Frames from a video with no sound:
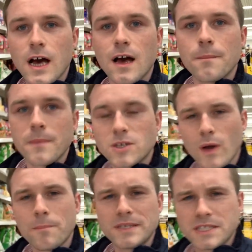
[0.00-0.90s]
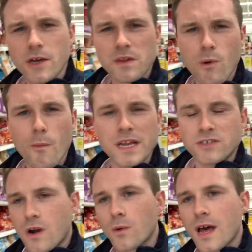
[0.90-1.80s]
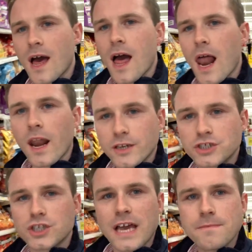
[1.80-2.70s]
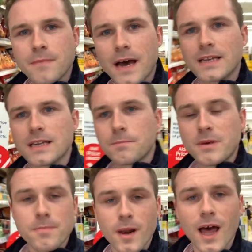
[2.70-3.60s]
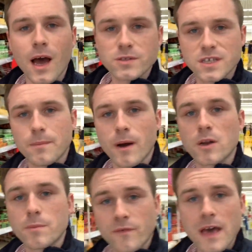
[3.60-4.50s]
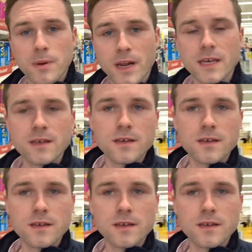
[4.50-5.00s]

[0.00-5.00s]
Um, it's quite busy here at the moment. It's around lunchtime and uh, people are out and about. But fair play,